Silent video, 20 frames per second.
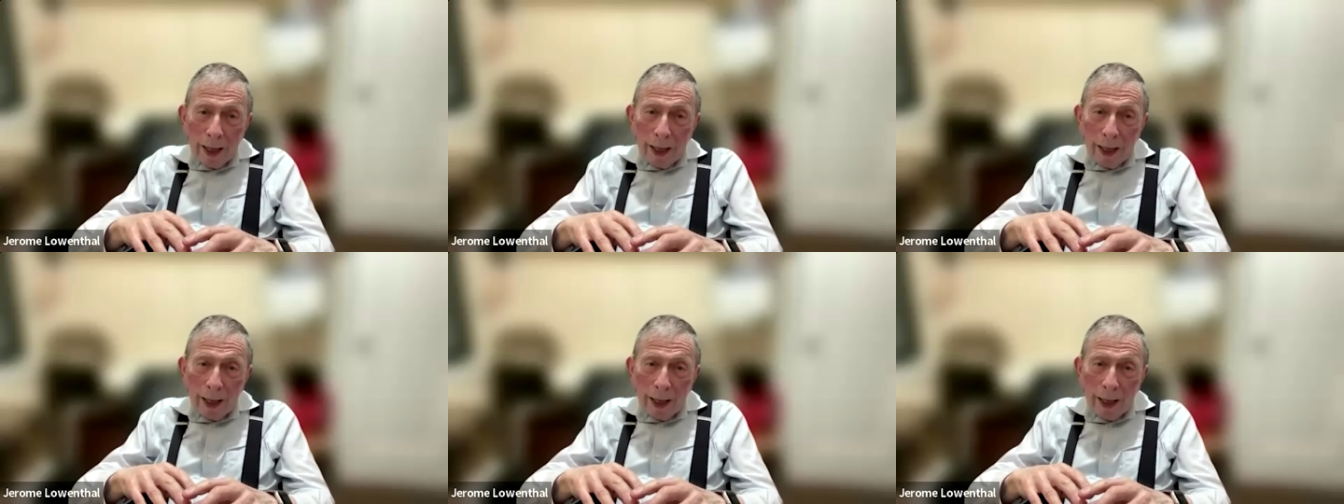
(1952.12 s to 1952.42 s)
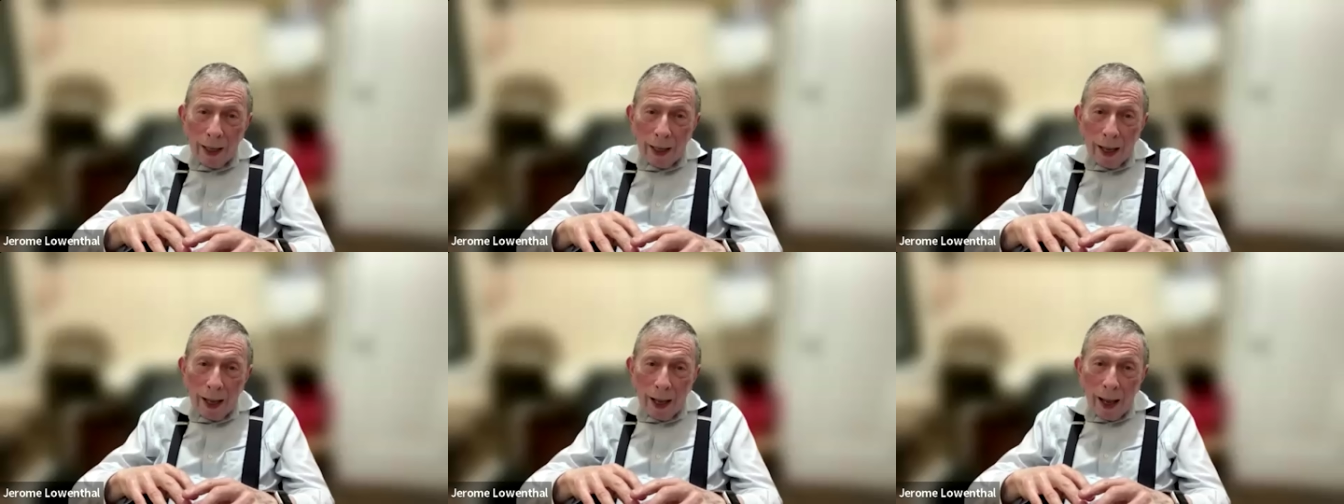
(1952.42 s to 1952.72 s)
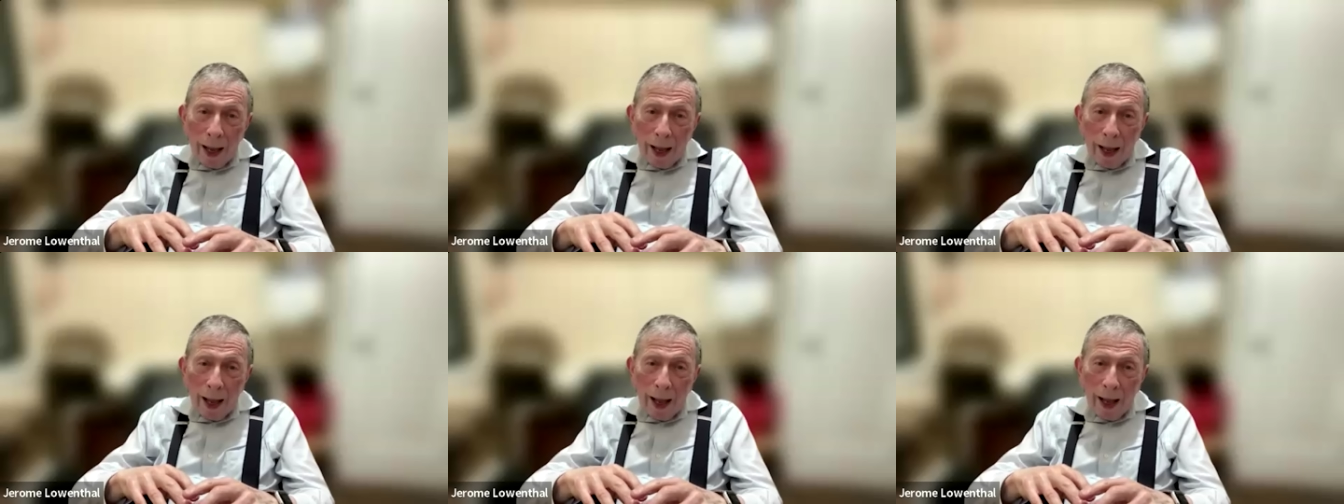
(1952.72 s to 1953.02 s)
Uh,
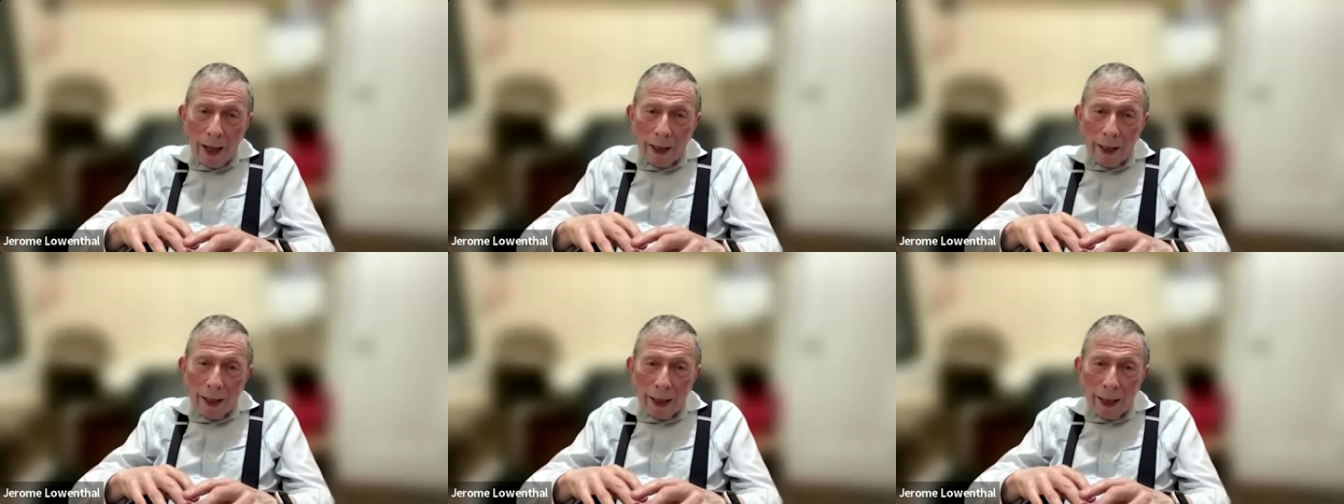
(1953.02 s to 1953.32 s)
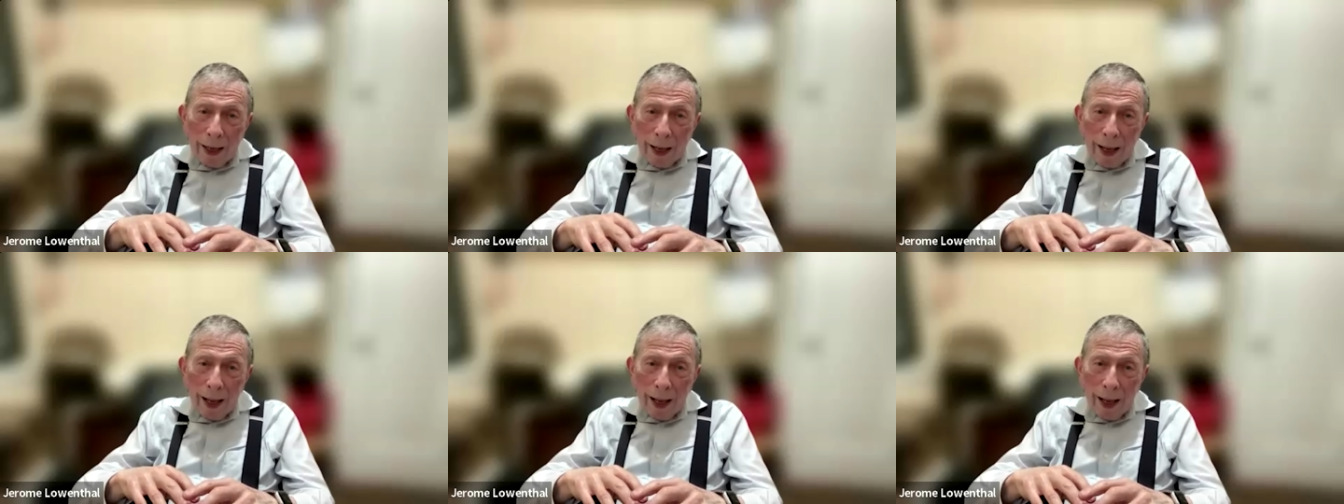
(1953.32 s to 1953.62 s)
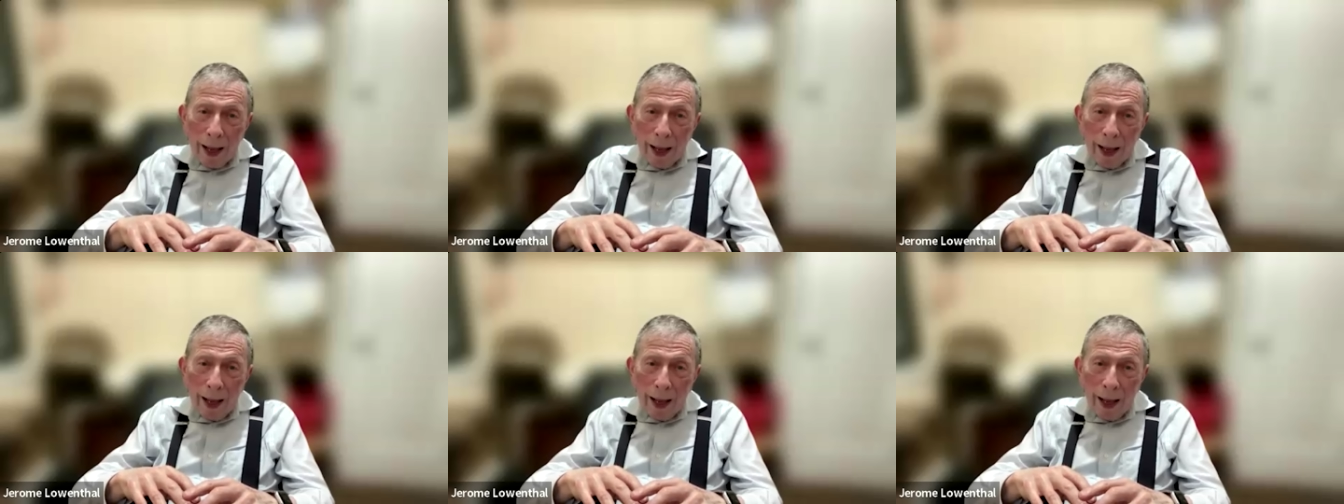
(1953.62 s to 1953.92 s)
I
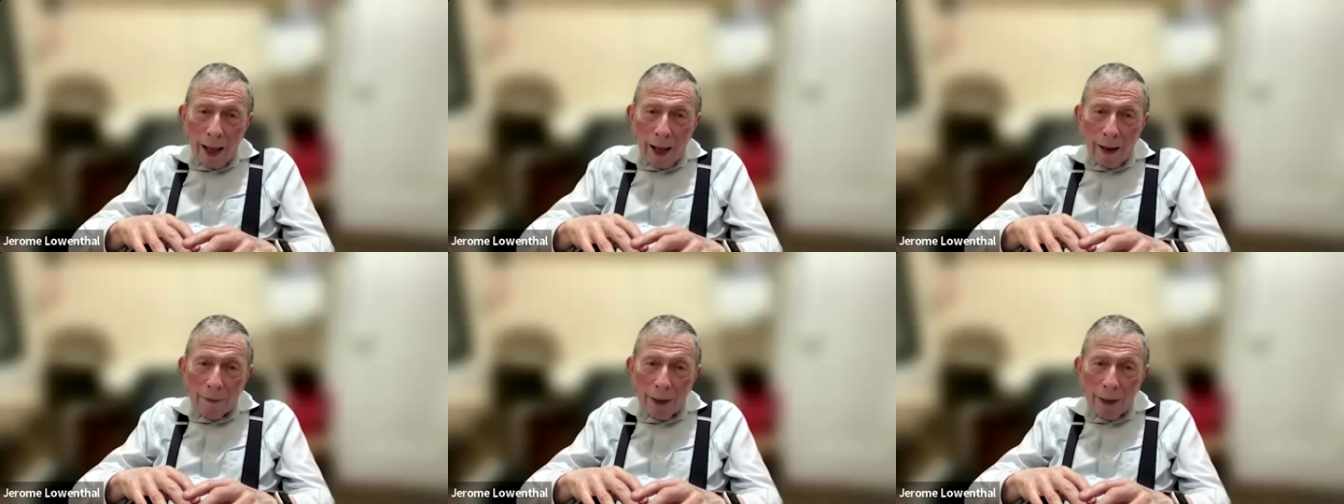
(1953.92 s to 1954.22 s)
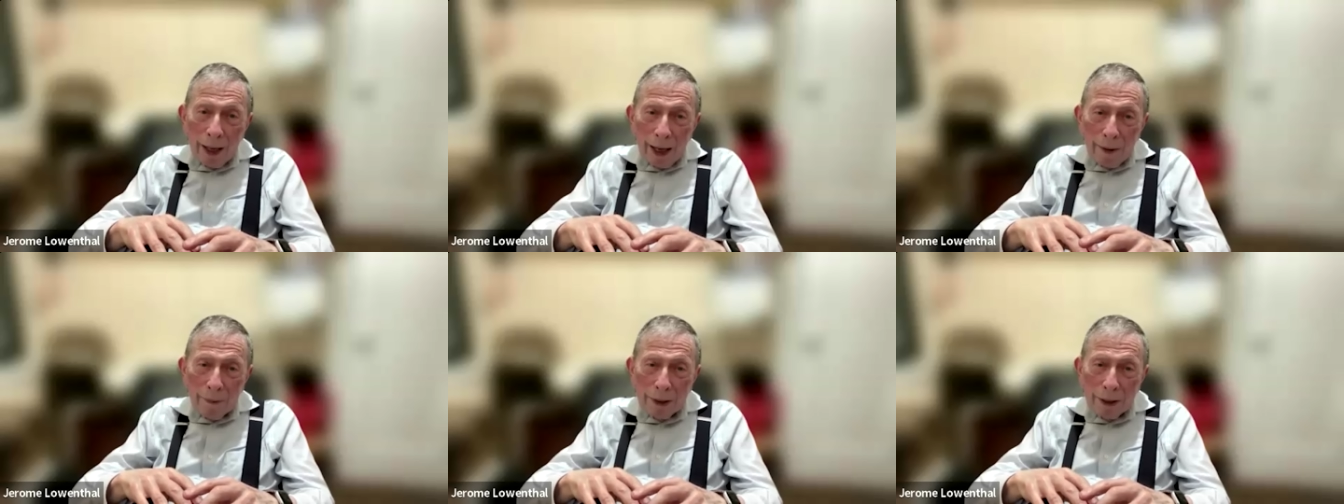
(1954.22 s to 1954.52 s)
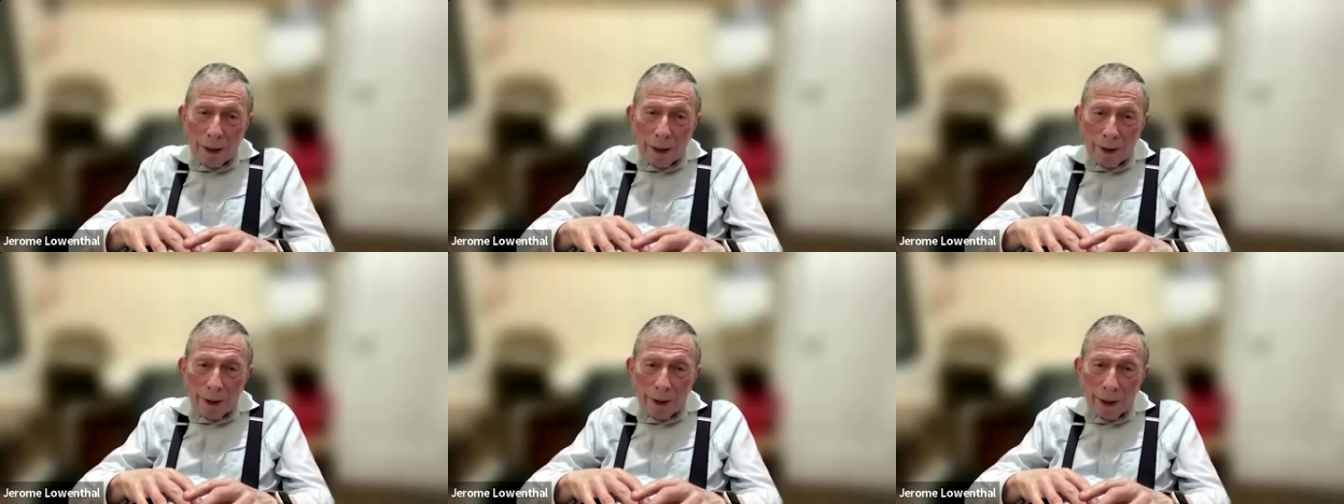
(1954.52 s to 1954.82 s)
I'm
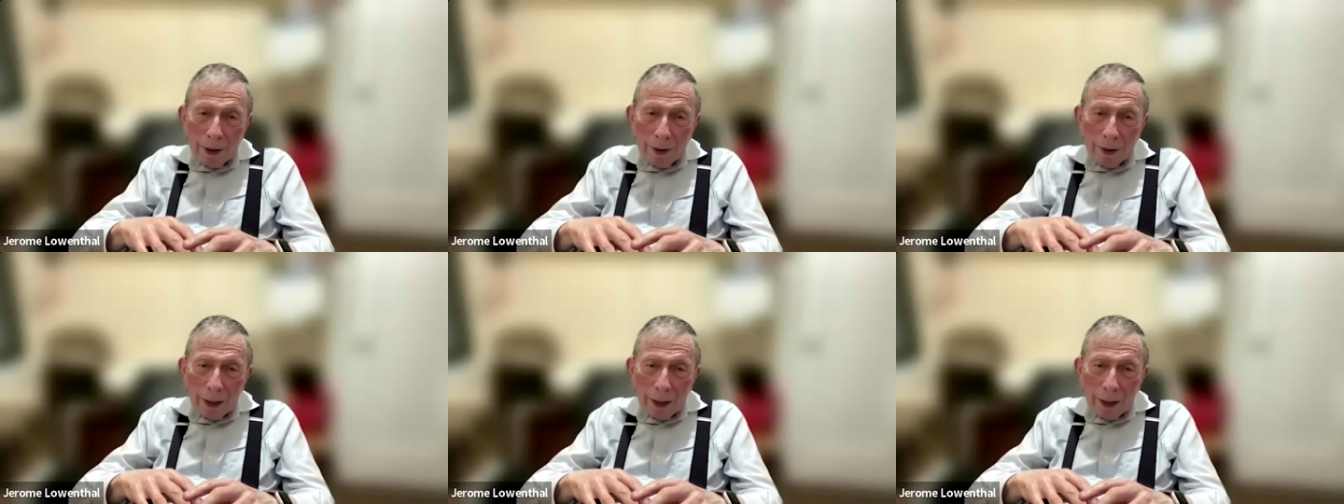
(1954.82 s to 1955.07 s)
happy to tell